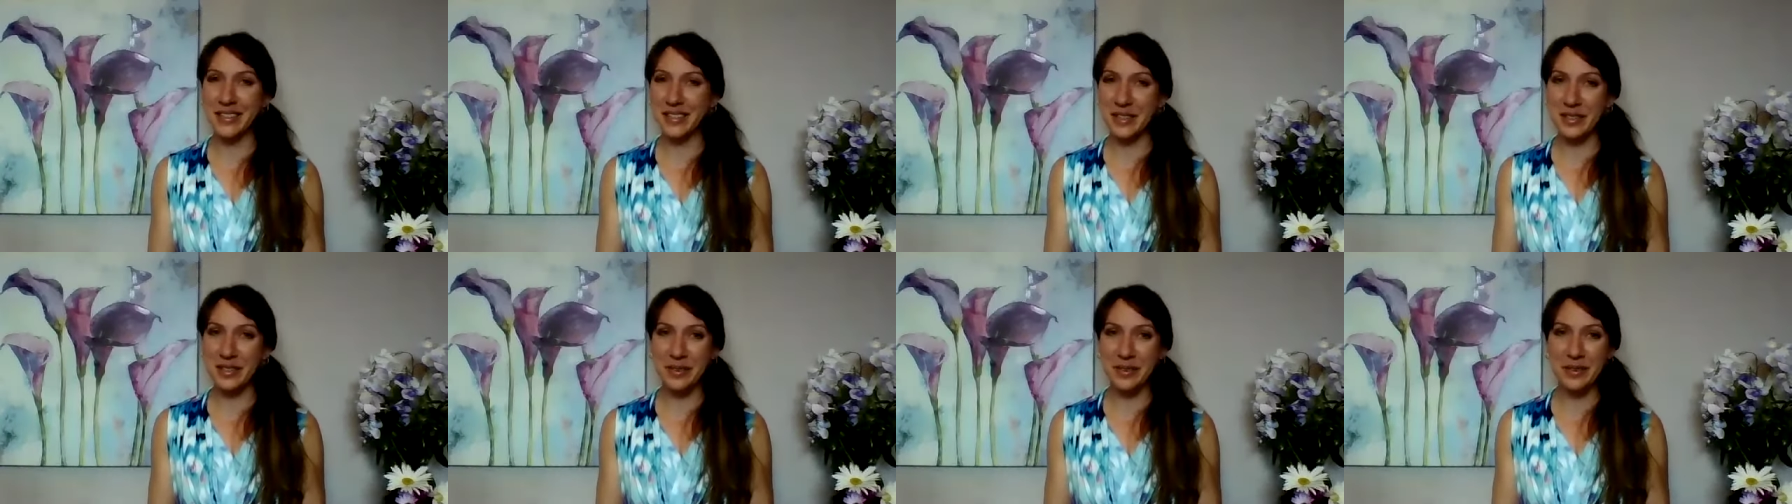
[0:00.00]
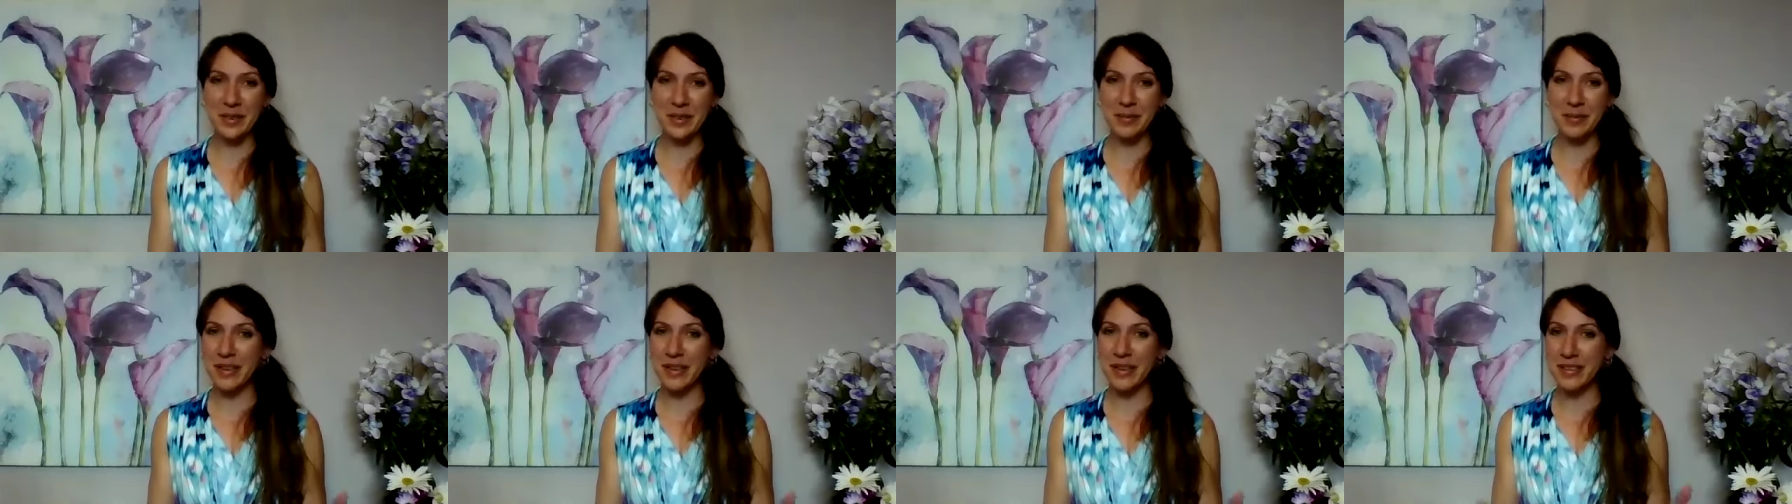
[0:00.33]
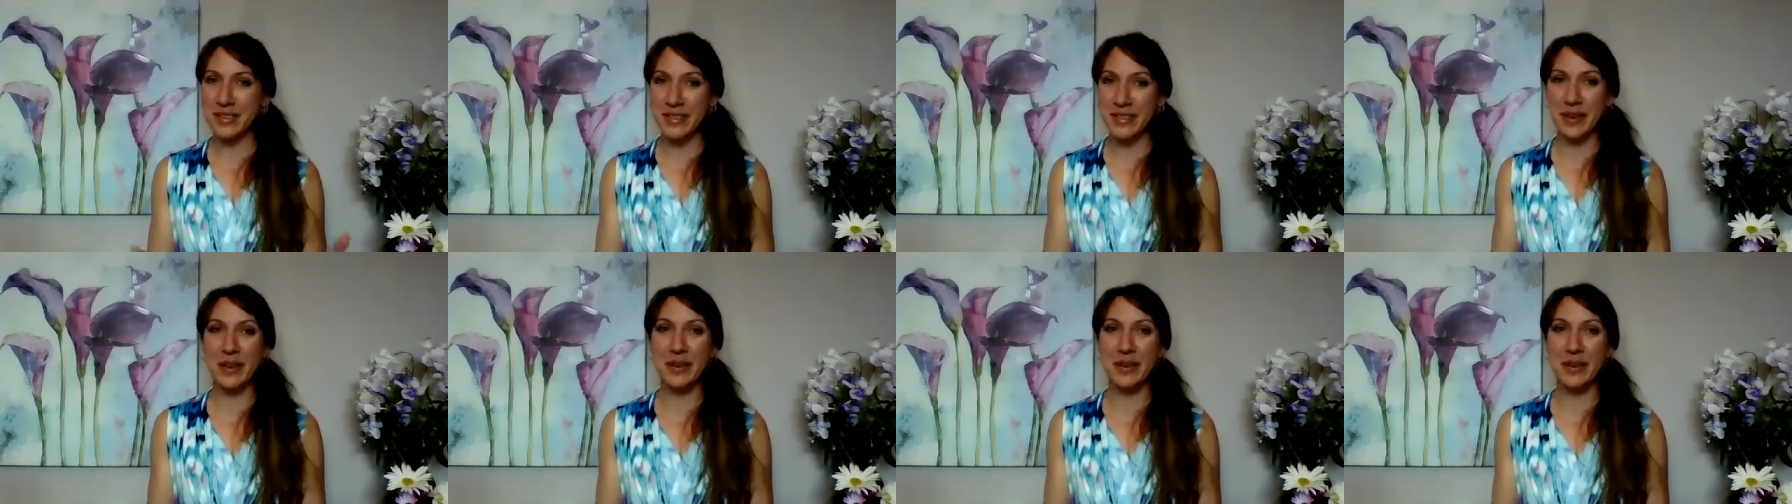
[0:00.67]
to you about
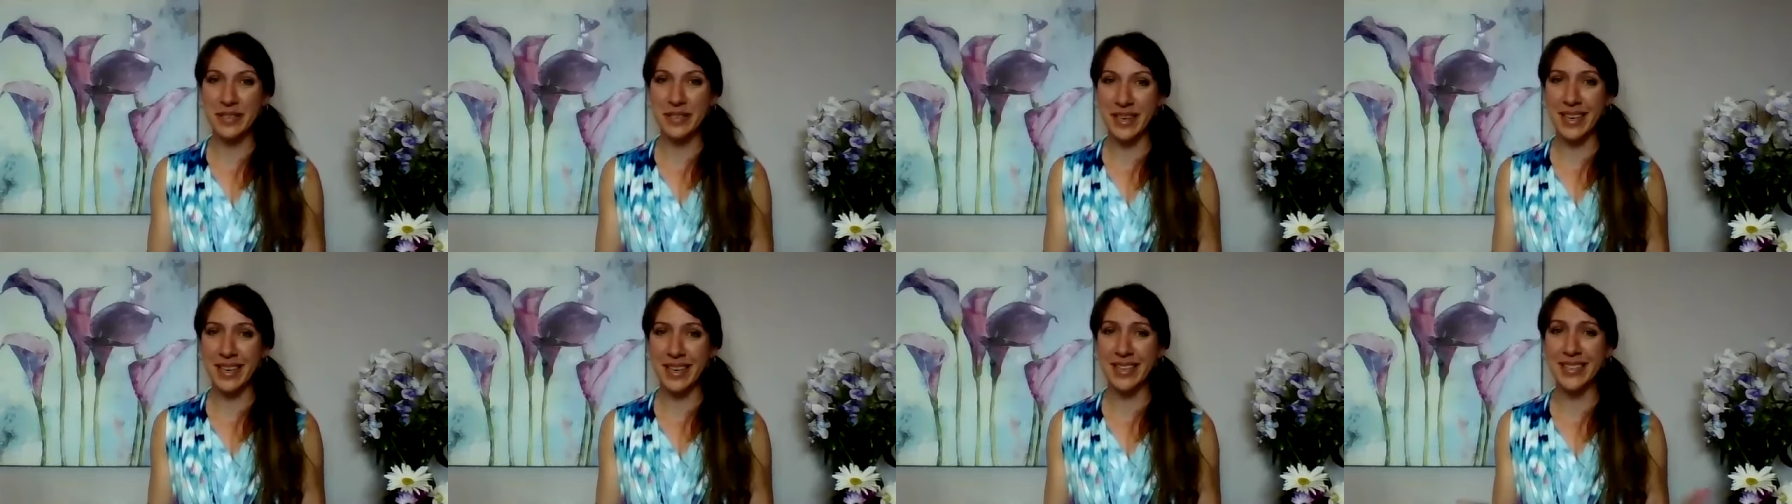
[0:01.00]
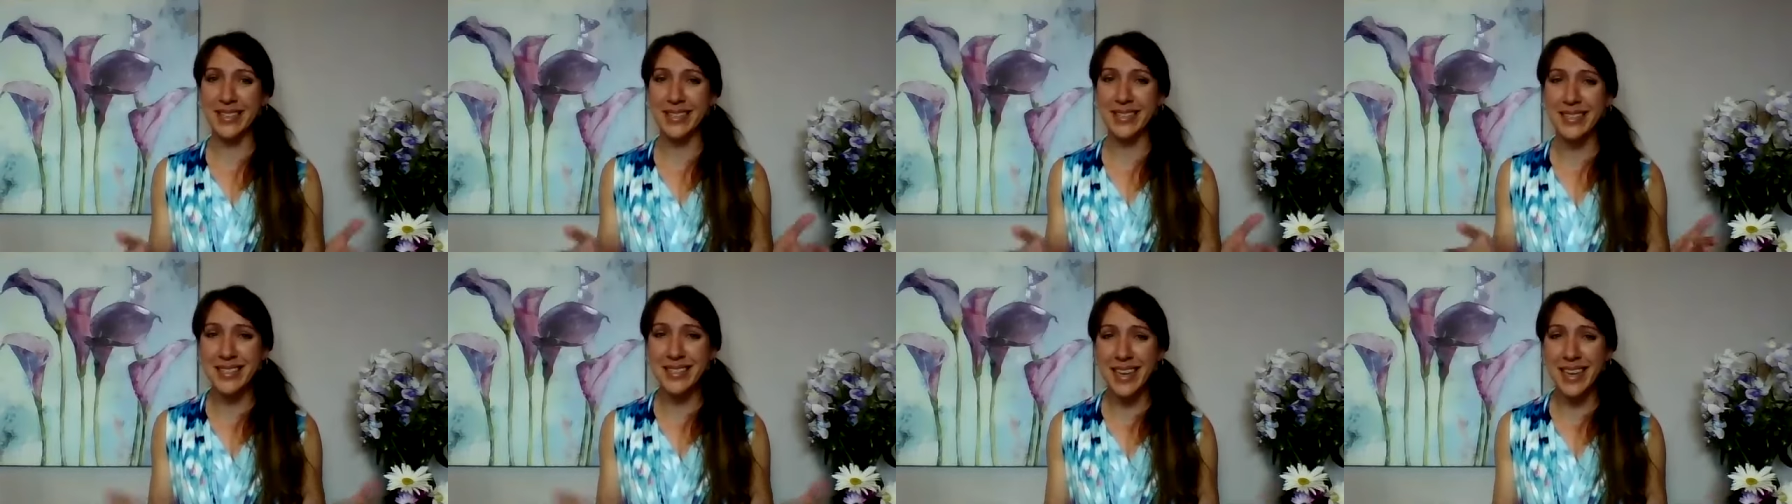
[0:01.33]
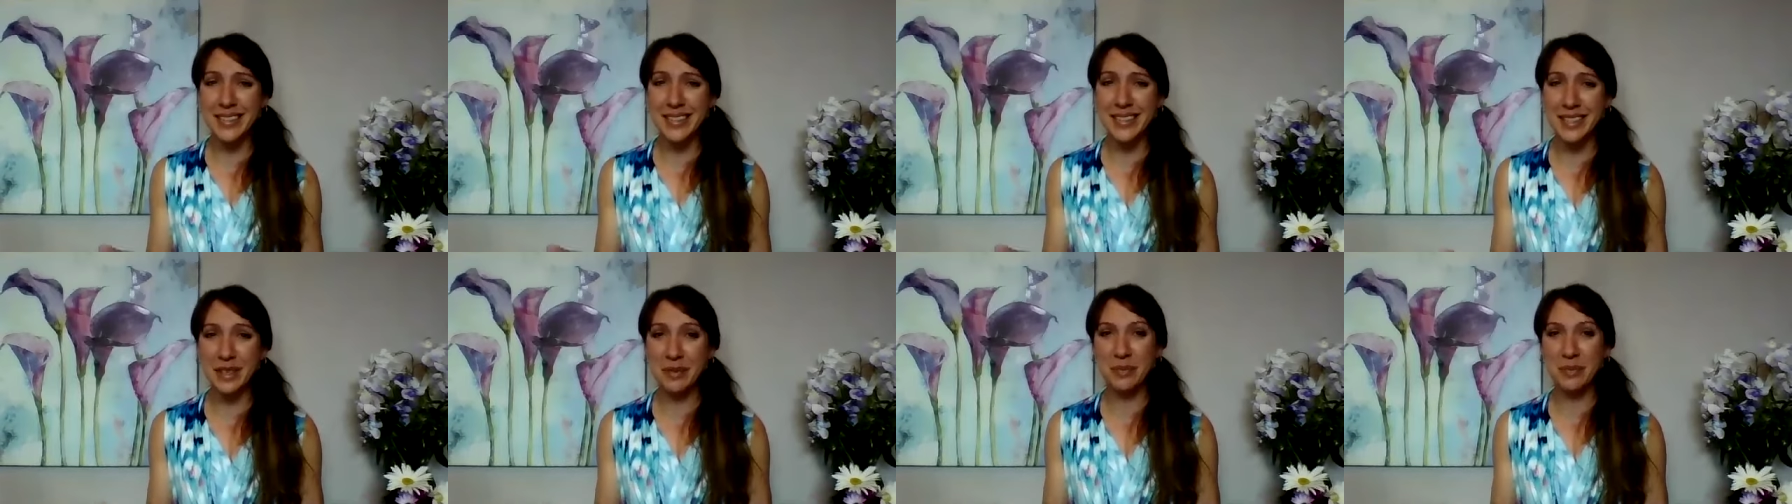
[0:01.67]
this all day. It's
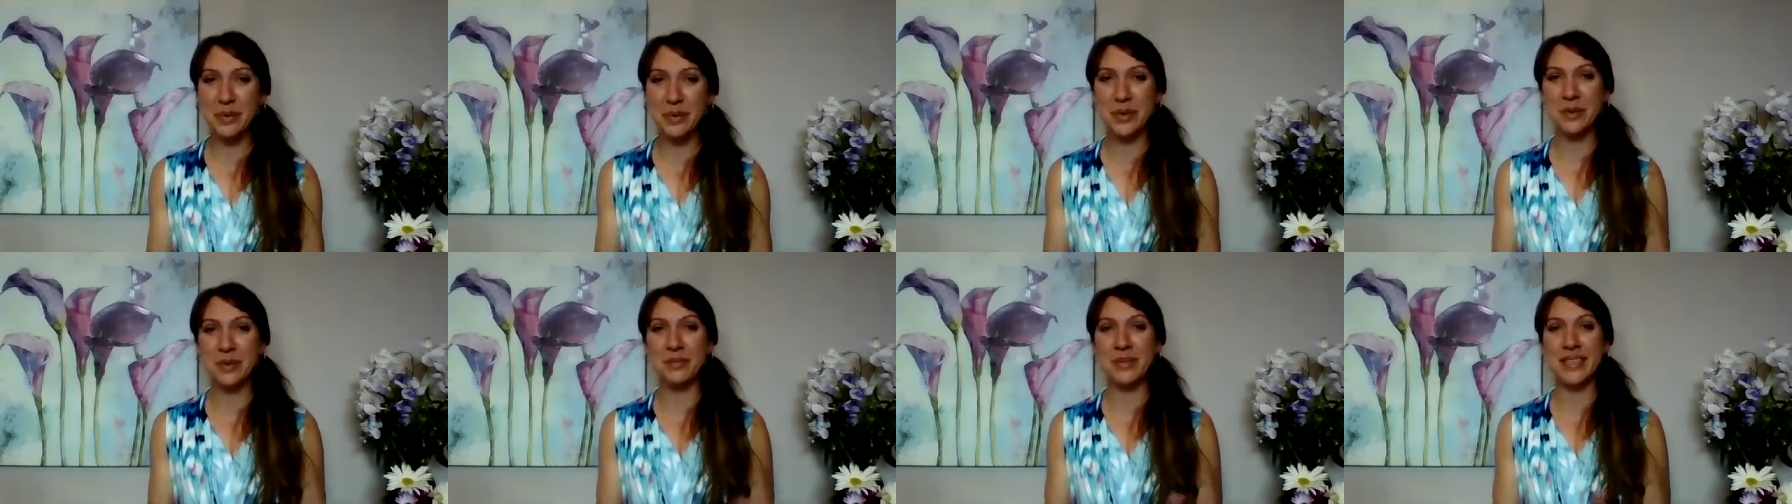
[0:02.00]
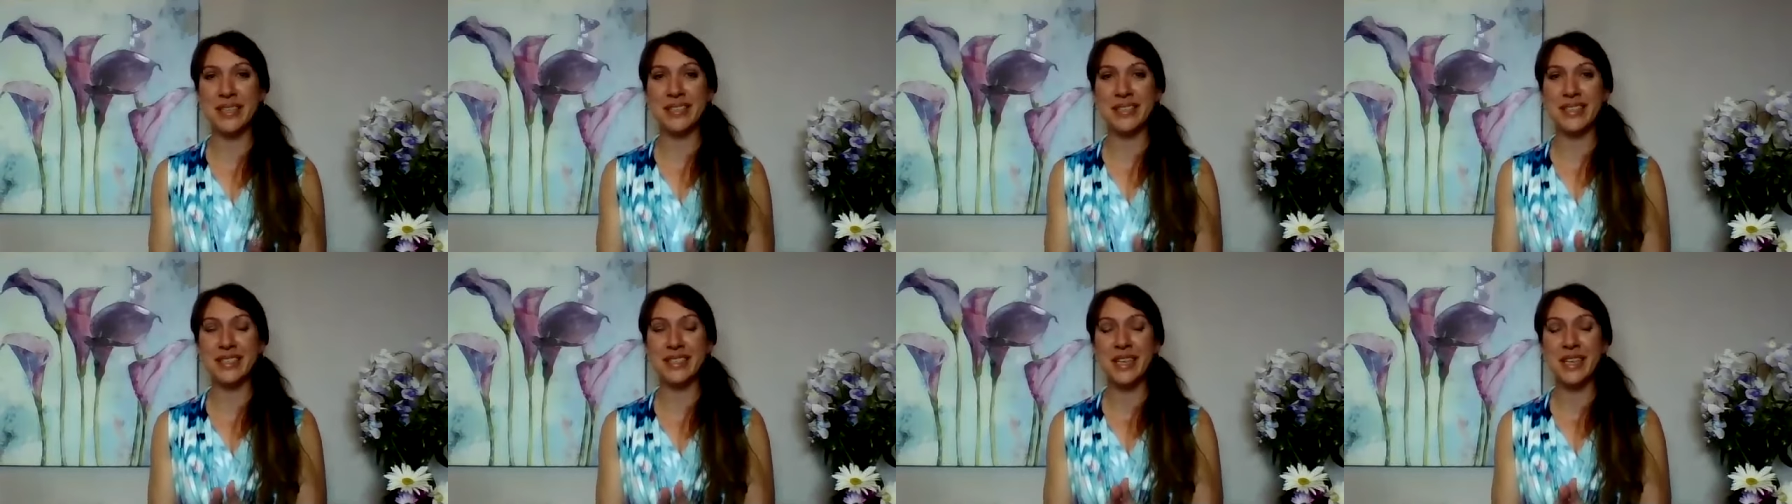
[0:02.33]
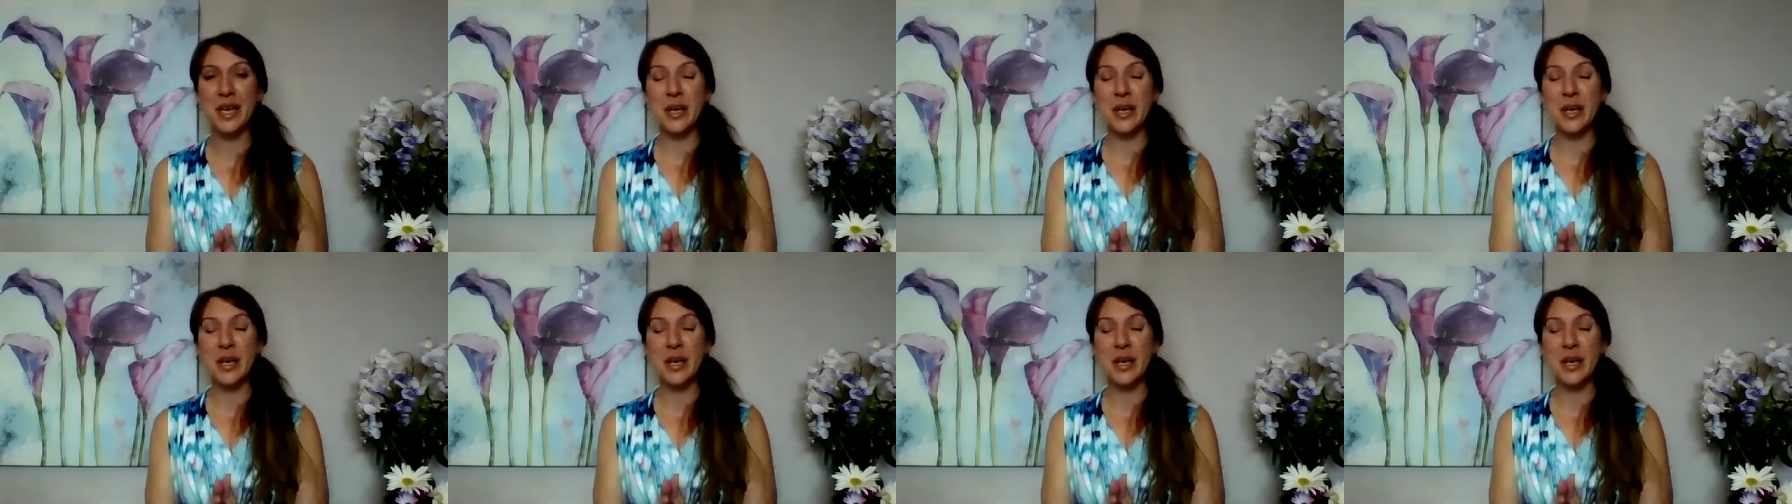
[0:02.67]
such an important message.